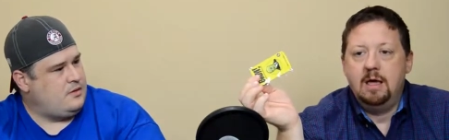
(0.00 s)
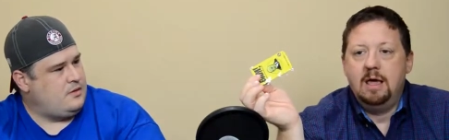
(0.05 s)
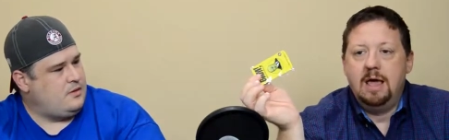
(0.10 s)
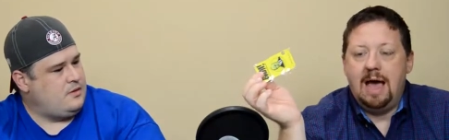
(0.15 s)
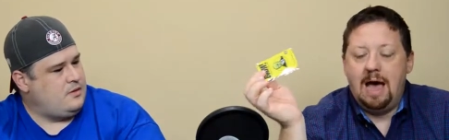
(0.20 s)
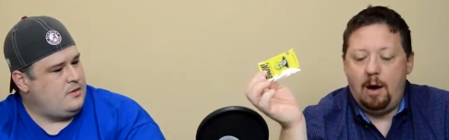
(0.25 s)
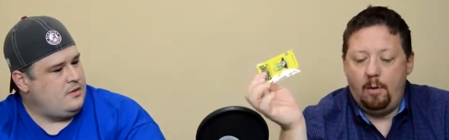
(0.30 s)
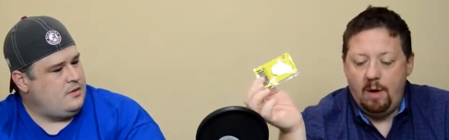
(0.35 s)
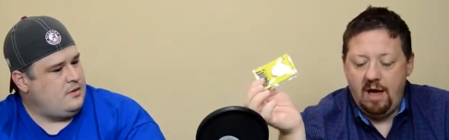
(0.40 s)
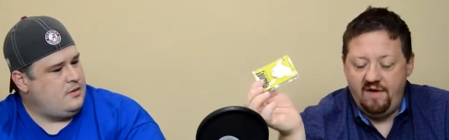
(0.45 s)

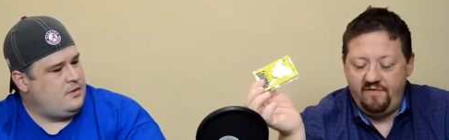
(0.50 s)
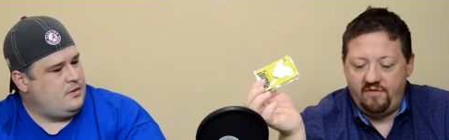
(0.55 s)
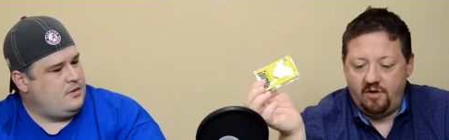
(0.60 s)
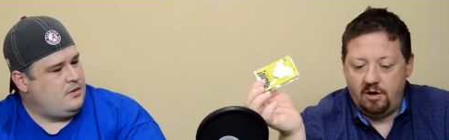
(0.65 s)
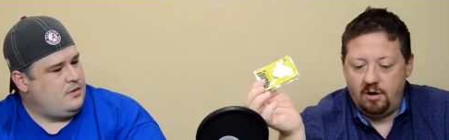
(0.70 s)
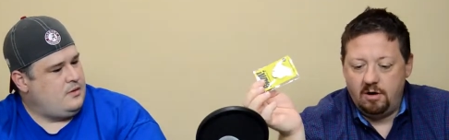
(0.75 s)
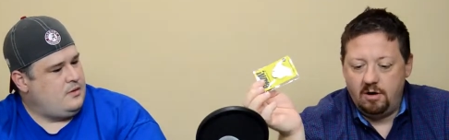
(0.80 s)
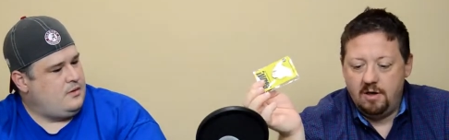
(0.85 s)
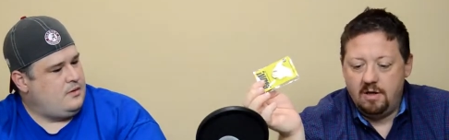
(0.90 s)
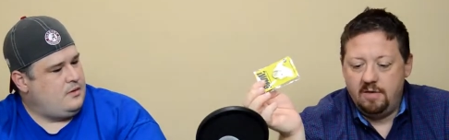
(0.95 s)

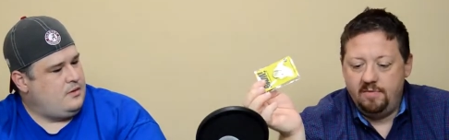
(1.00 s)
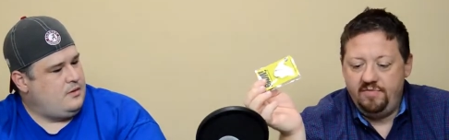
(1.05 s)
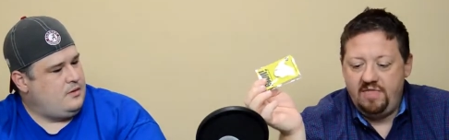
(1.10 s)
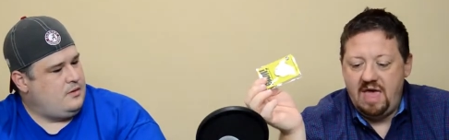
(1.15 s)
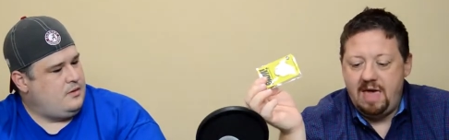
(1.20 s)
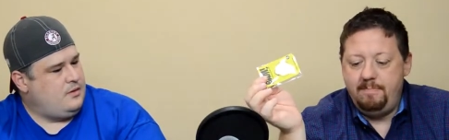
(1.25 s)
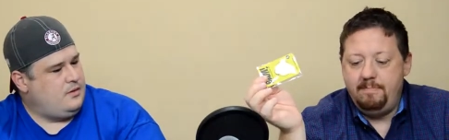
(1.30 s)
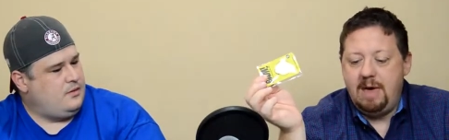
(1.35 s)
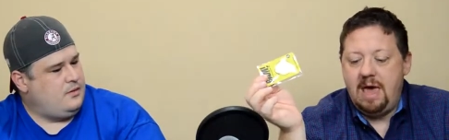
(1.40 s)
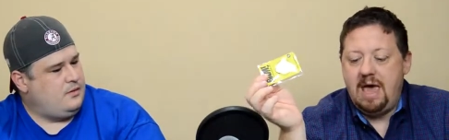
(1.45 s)
Speaker 1: However,
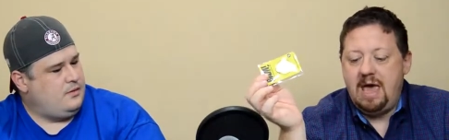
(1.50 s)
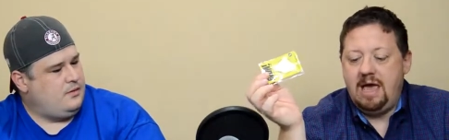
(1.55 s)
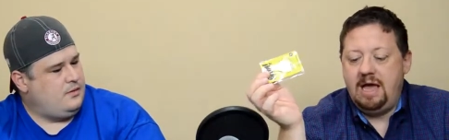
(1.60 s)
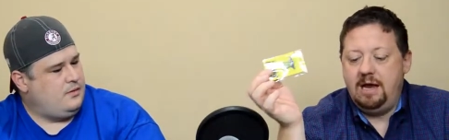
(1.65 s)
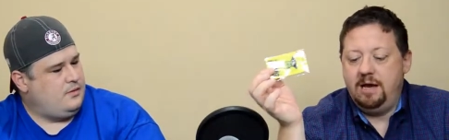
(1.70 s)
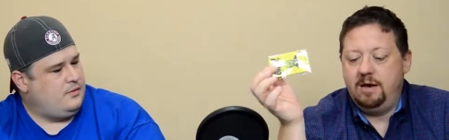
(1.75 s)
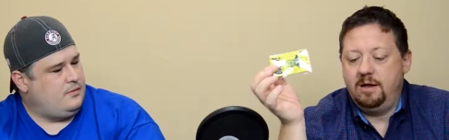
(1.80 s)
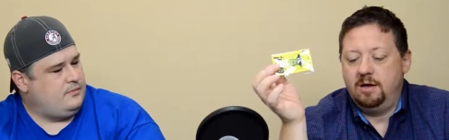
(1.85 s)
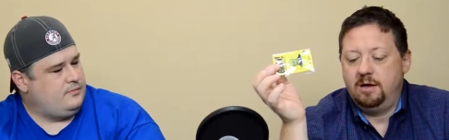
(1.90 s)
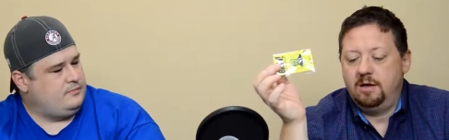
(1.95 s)
they
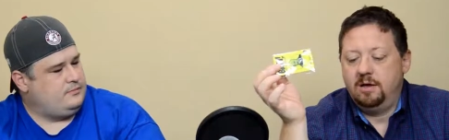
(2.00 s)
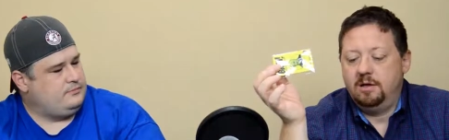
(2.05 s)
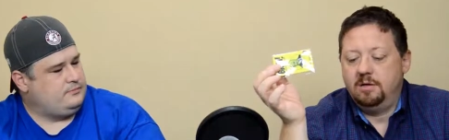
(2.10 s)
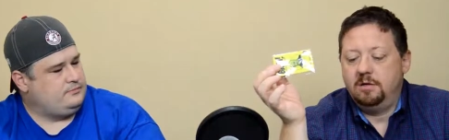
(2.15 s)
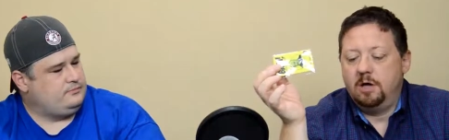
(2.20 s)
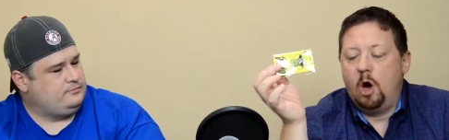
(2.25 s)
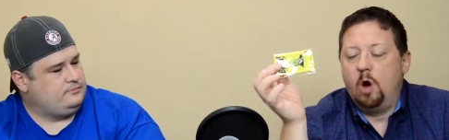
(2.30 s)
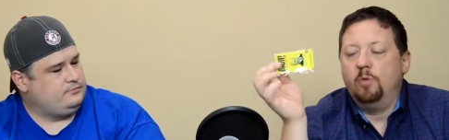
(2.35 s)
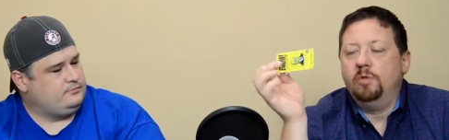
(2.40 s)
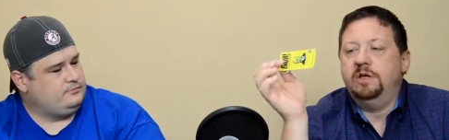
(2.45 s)
made
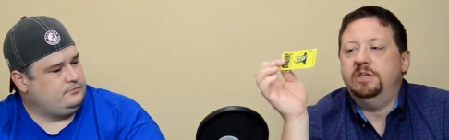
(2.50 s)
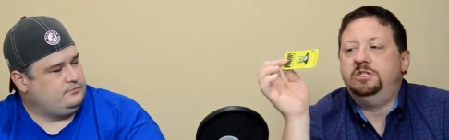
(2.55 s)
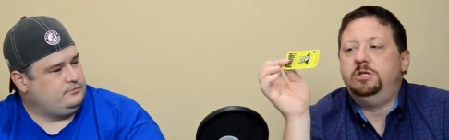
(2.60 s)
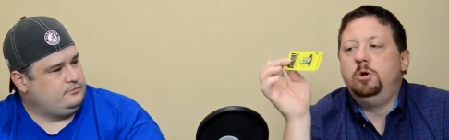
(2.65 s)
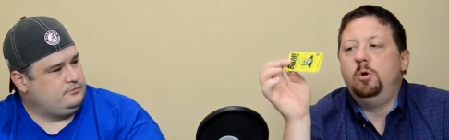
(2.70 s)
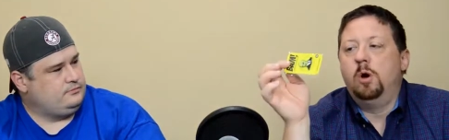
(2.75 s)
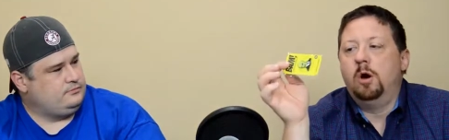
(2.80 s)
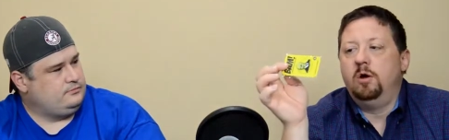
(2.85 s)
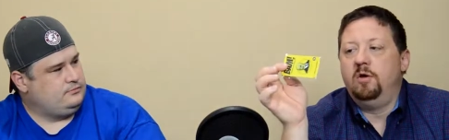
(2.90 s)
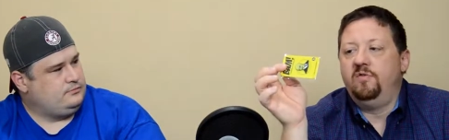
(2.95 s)
only
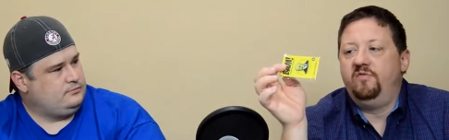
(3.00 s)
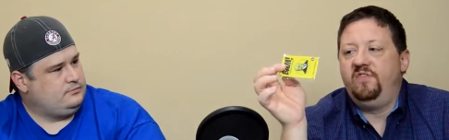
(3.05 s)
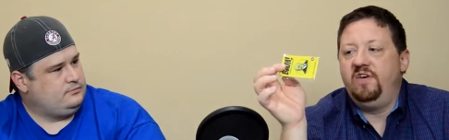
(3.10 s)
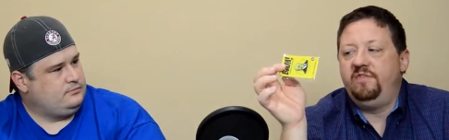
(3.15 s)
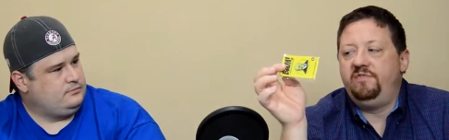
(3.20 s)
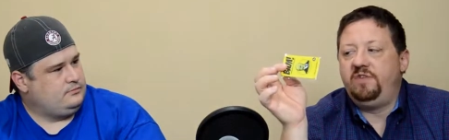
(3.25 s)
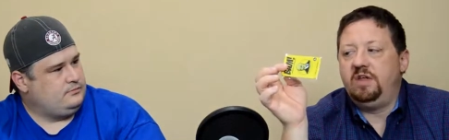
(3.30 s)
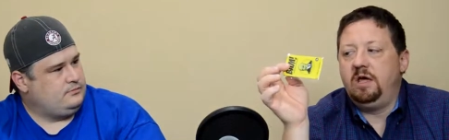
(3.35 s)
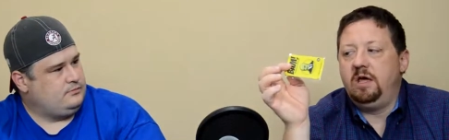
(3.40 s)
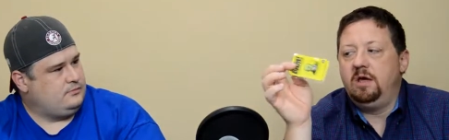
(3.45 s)

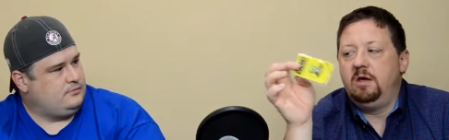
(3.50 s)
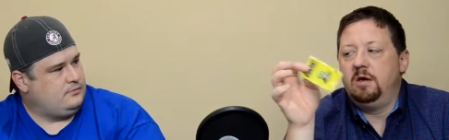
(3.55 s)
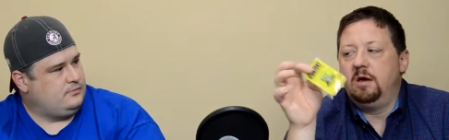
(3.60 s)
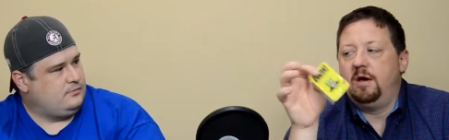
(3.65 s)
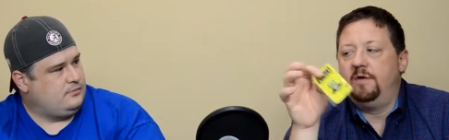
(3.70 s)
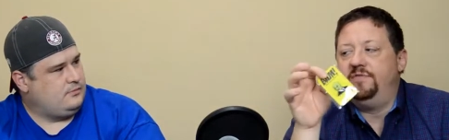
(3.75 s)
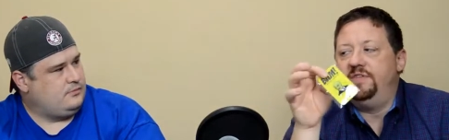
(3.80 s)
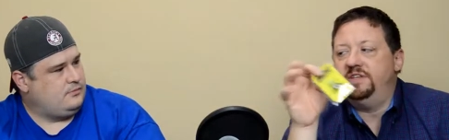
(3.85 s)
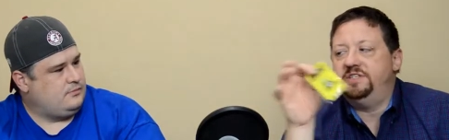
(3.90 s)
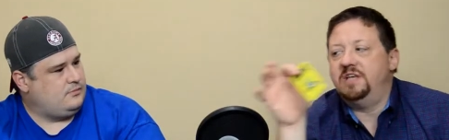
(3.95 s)
250
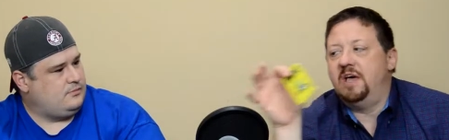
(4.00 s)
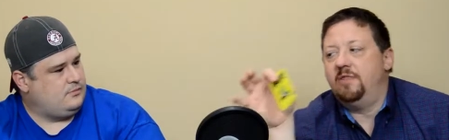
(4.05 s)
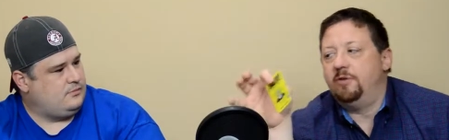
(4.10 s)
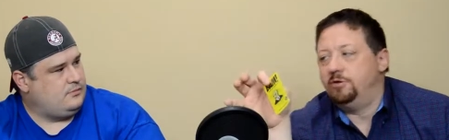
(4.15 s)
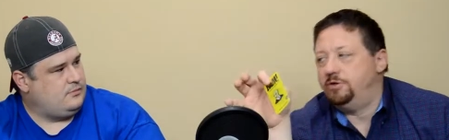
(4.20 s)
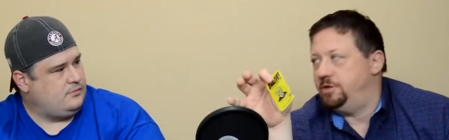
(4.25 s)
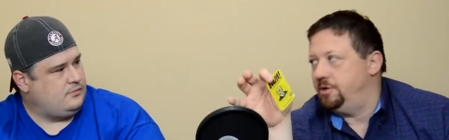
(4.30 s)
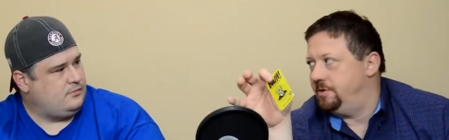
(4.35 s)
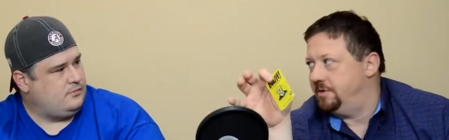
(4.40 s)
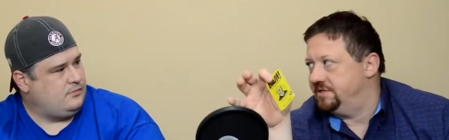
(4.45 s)
of these other
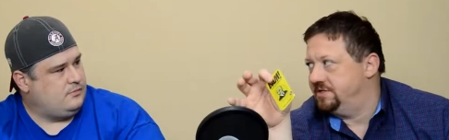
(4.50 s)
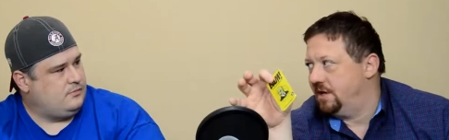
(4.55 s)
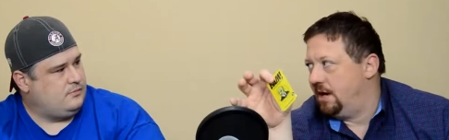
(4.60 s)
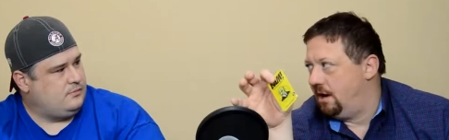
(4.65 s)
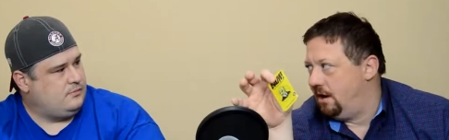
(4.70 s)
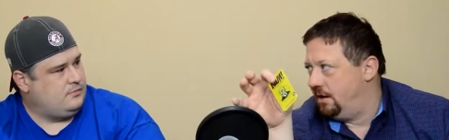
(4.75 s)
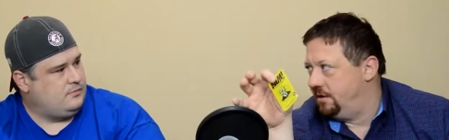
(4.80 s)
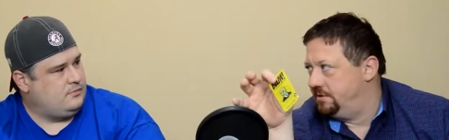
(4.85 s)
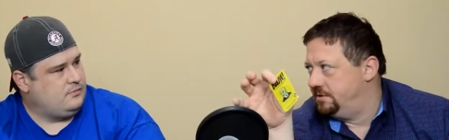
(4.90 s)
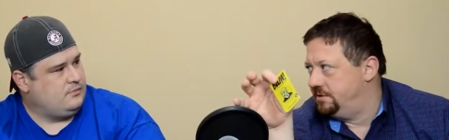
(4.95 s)
two
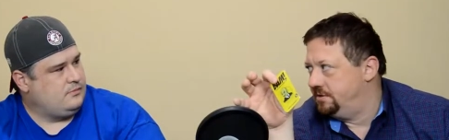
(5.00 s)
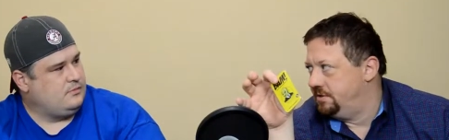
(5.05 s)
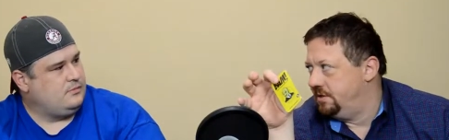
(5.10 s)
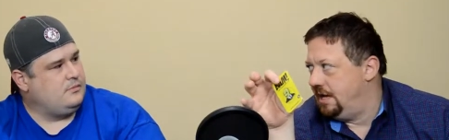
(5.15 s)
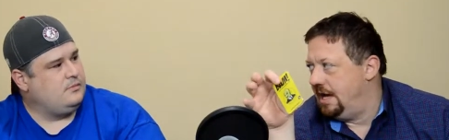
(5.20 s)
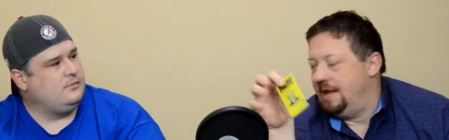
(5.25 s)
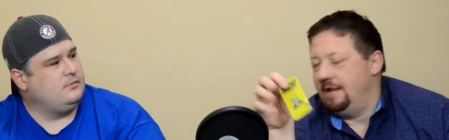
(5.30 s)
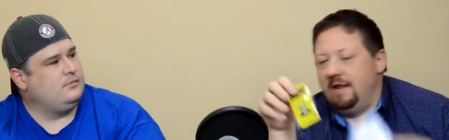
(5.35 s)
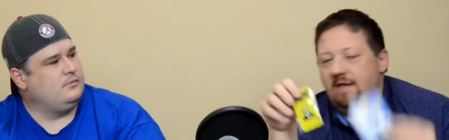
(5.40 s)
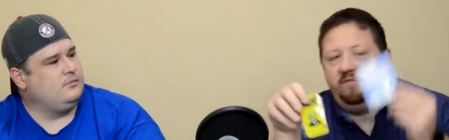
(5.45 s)
designs. Mm-hmm.
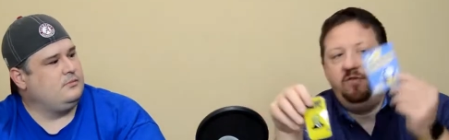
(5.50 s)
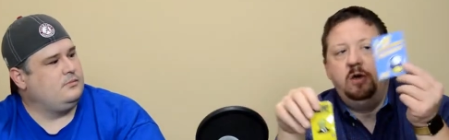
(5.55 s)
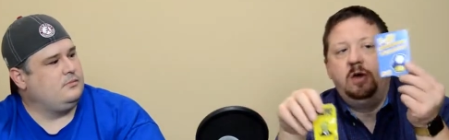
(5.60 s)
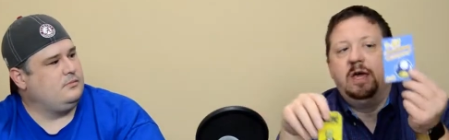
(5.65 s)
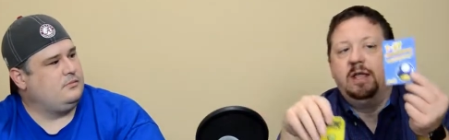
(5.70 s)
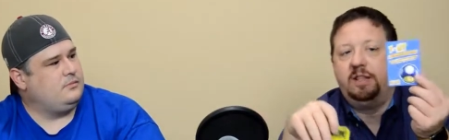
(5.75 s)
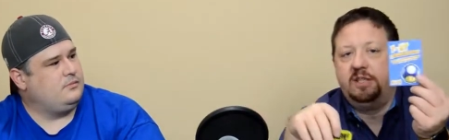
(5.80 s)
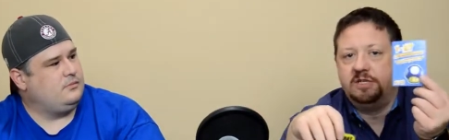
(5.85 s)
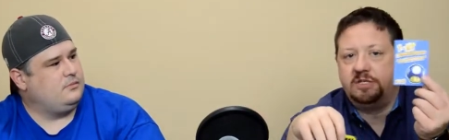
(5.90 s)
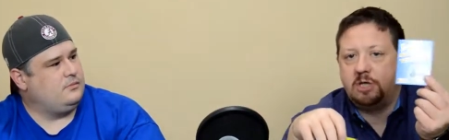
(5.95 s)
And if mm-hmm. you
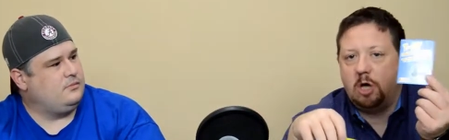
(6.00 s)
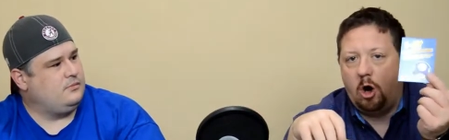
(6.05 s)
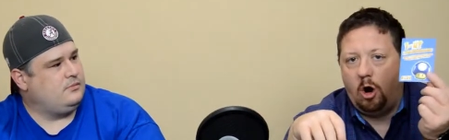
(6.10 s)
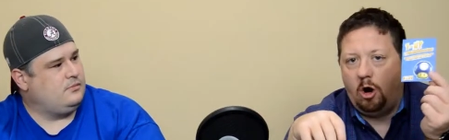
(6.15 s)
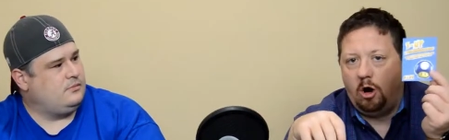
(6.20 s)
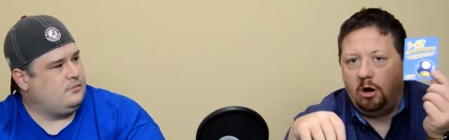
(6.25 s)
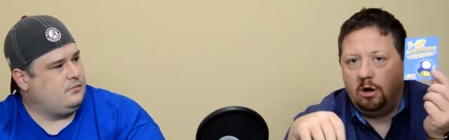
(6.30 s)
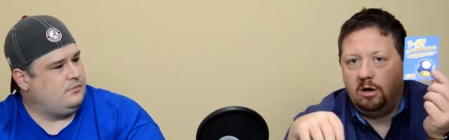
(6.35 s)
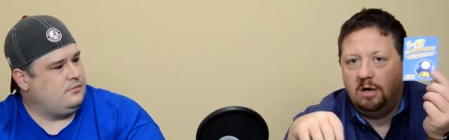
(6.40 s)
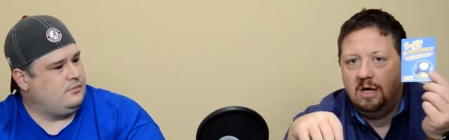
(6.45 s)
get this
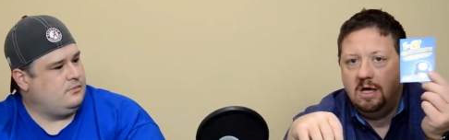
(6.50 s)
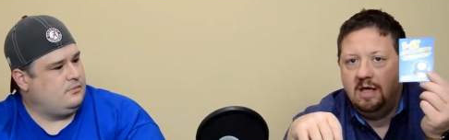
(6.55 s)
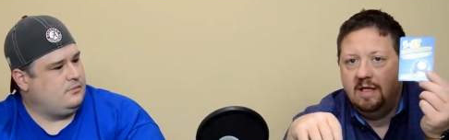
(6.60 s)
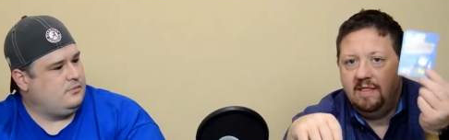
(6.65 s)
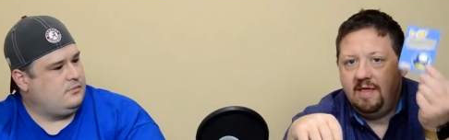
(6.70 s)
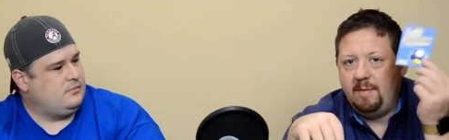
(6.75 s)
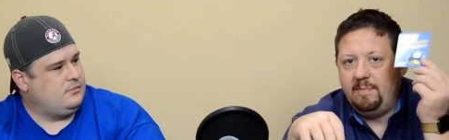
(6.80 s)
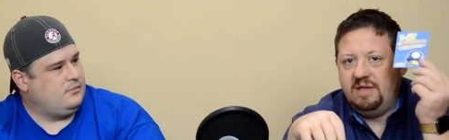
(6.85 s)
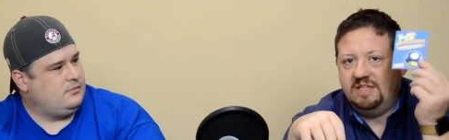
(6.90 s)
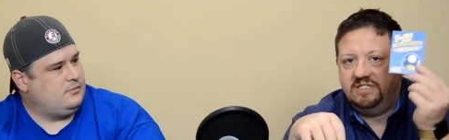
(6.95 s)
card,
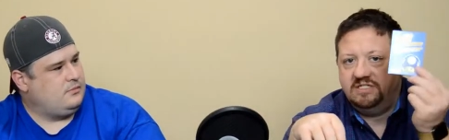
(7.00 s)
that means